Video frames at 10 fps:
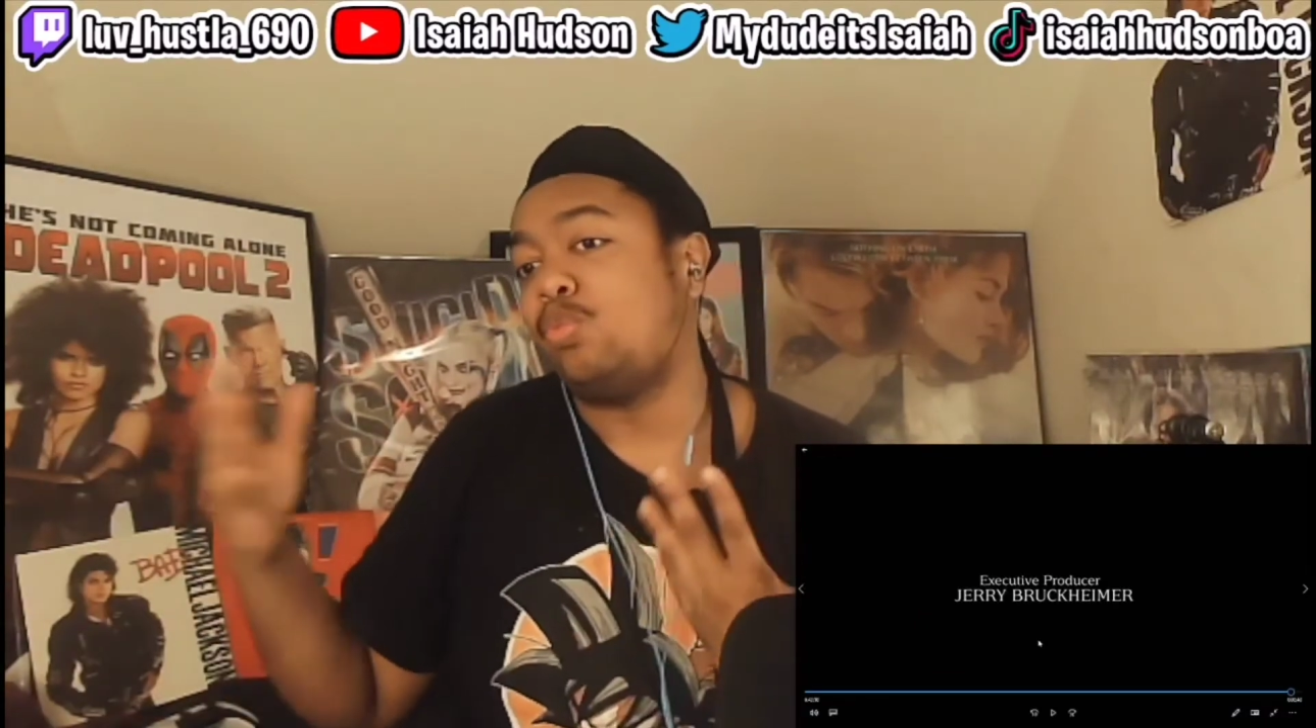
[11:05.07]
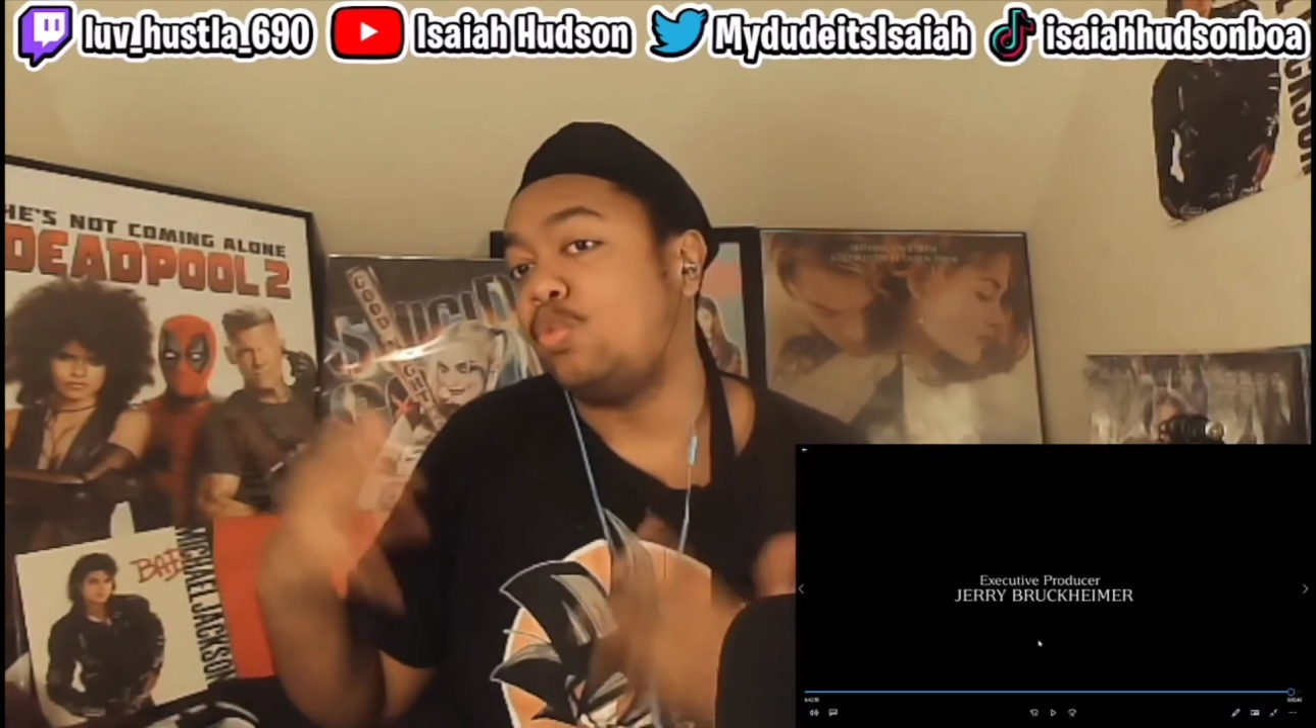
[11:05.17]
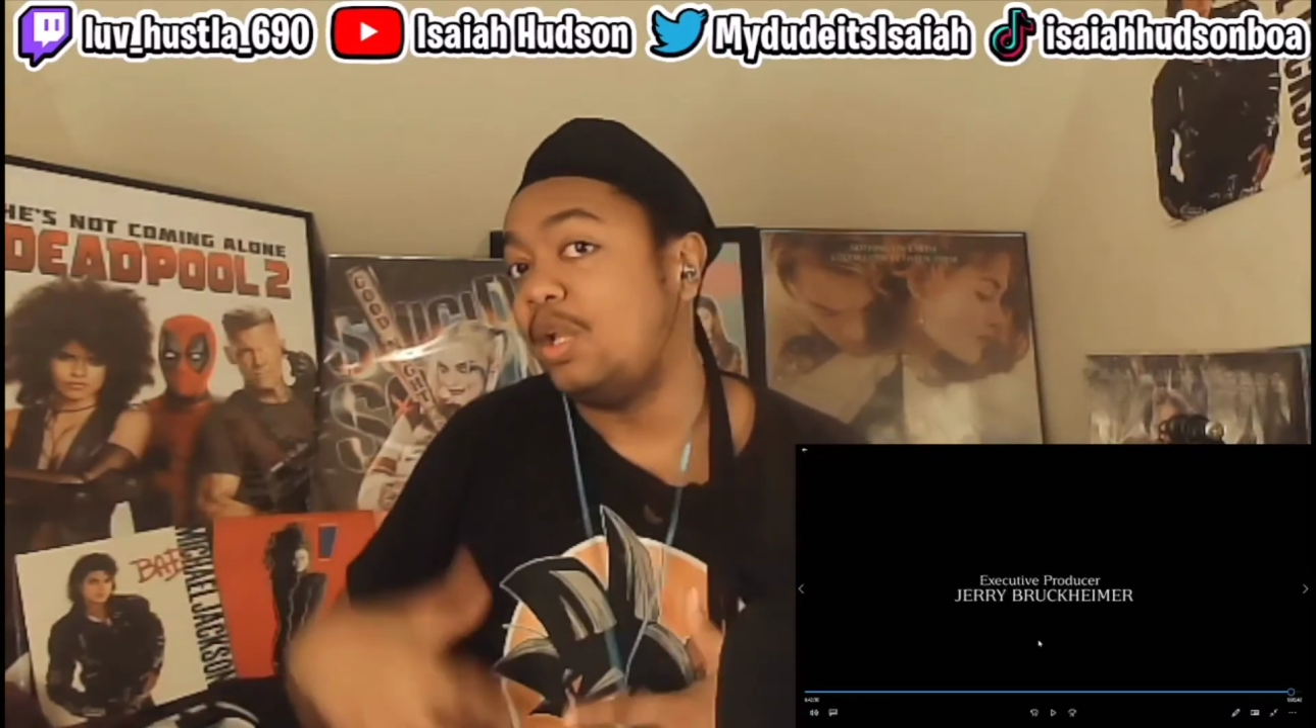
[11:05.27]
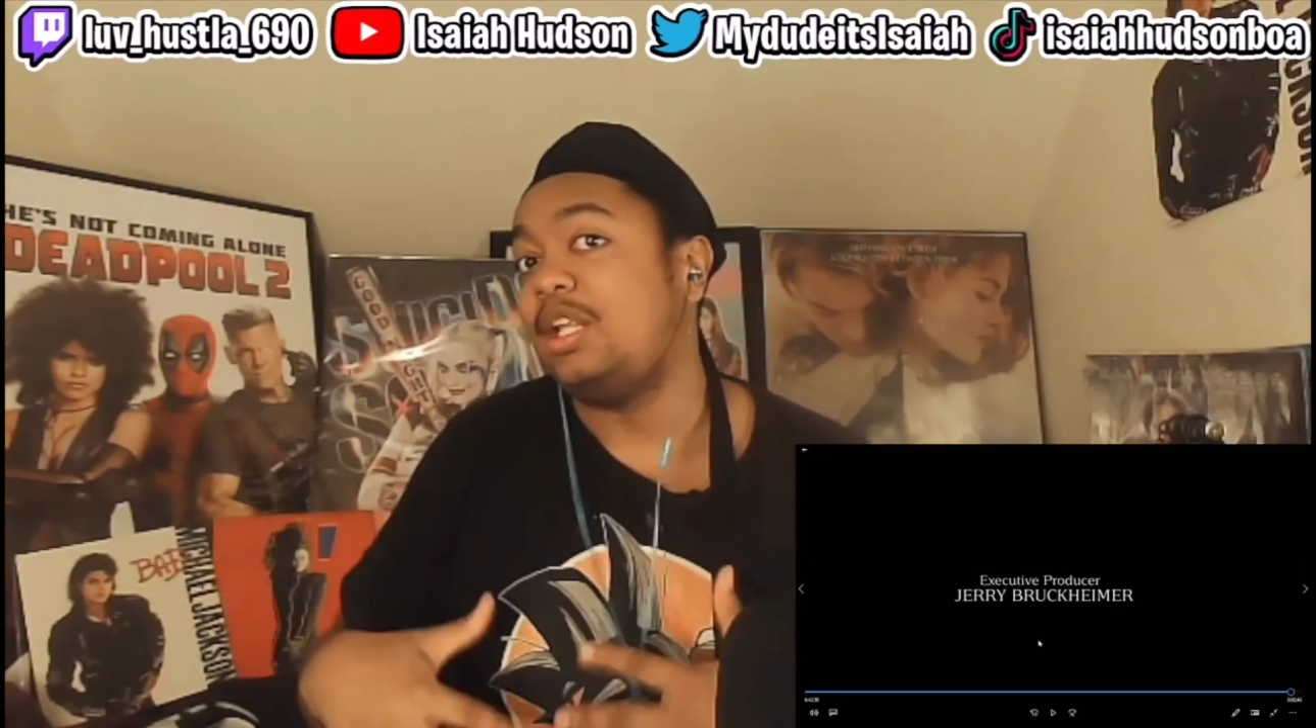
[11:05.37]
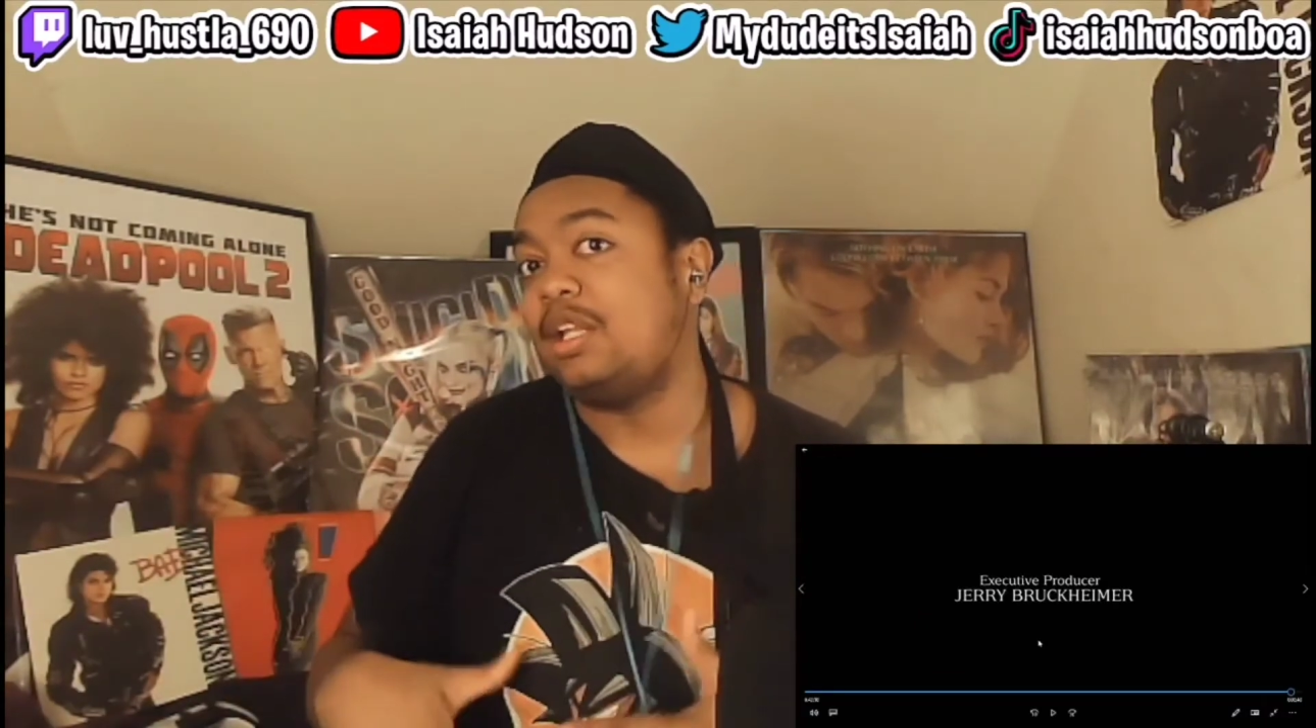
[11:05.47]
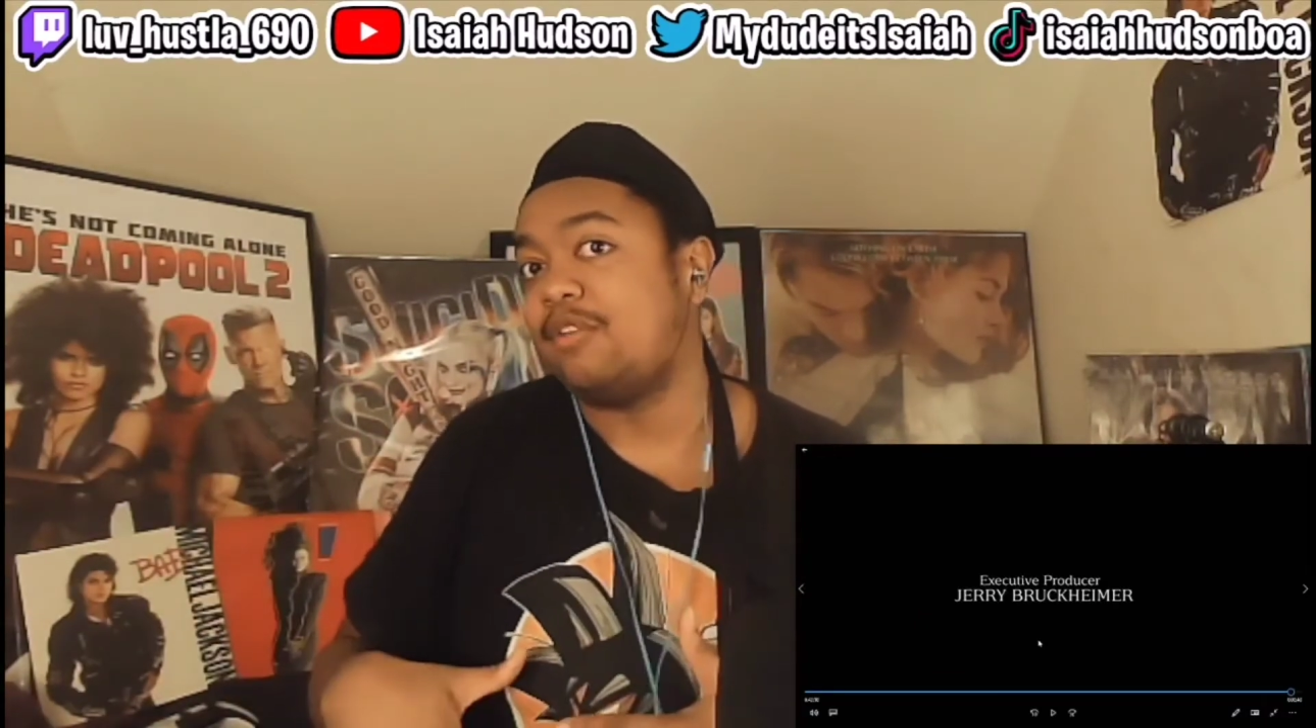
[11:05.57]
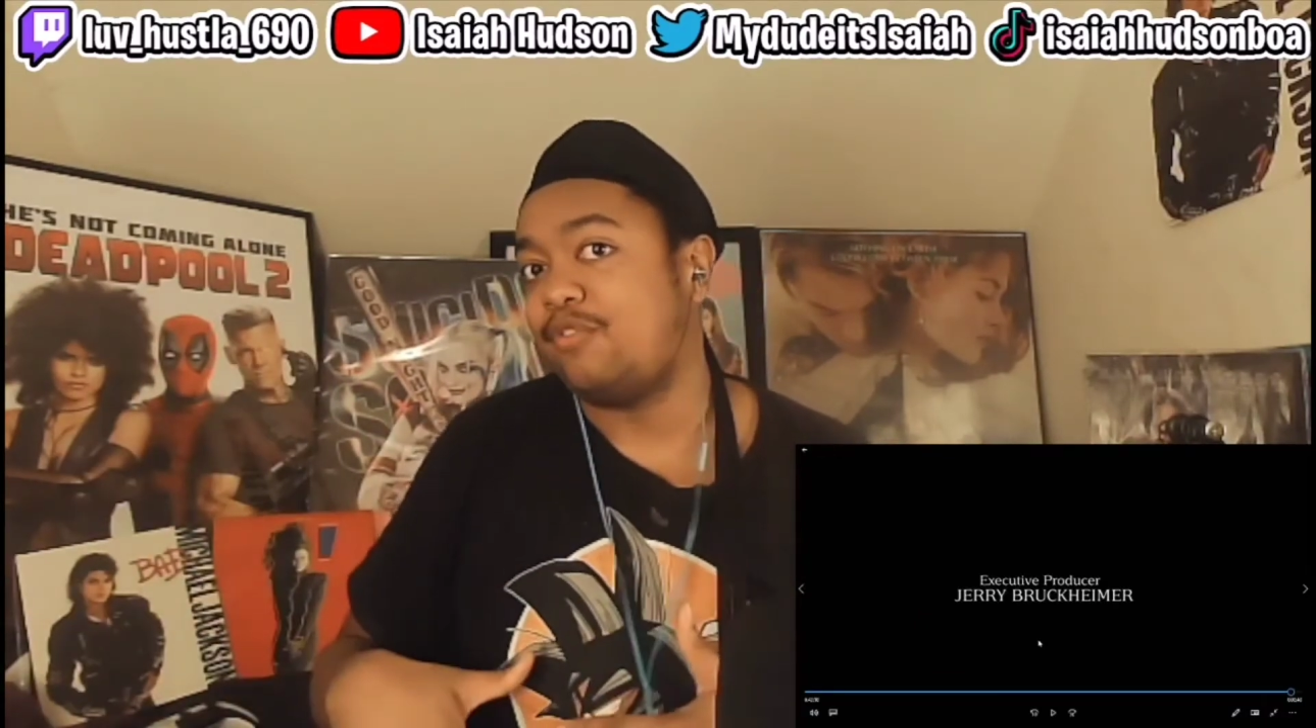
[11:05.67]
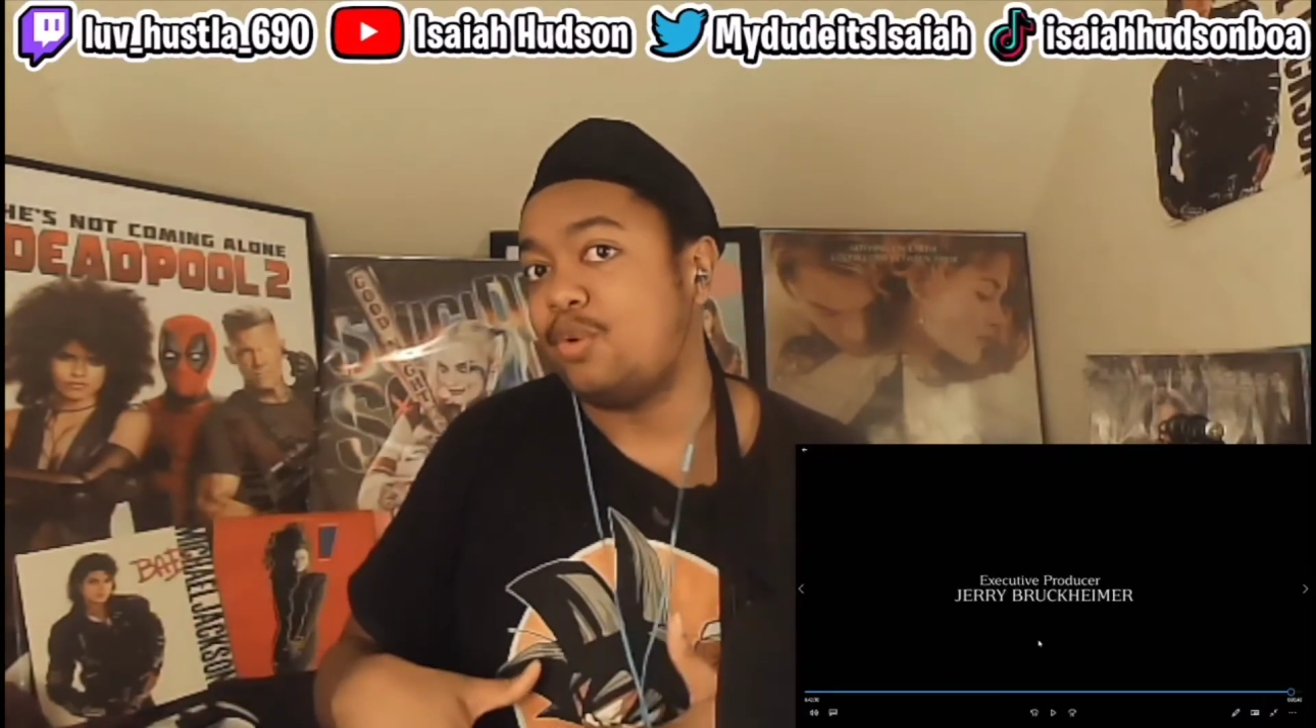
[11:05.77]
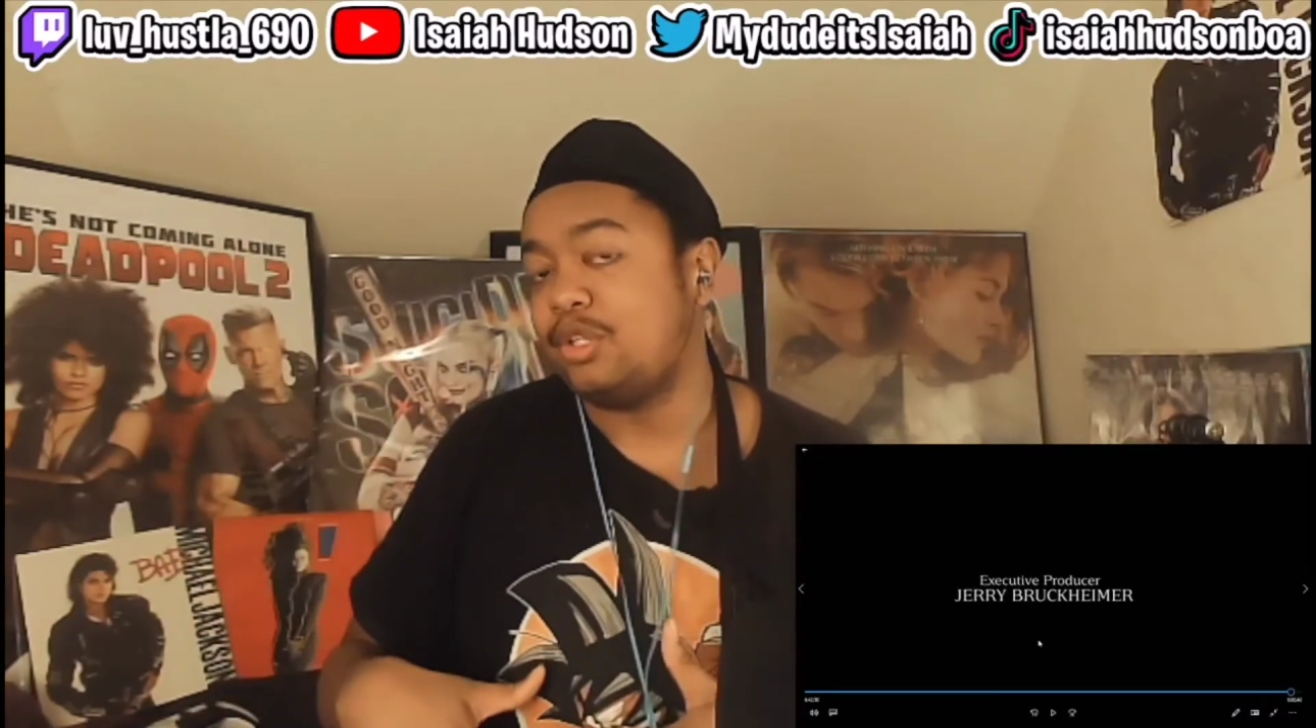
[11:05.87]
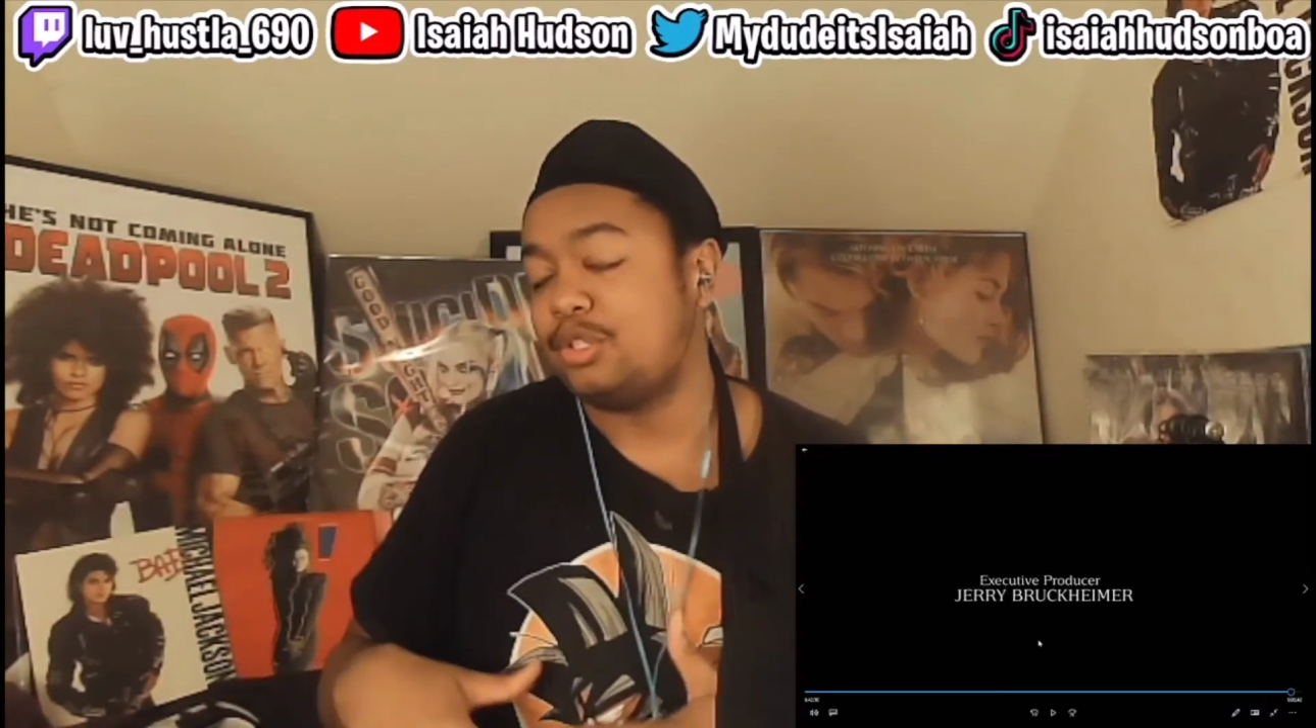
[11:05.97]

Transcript: really looking forward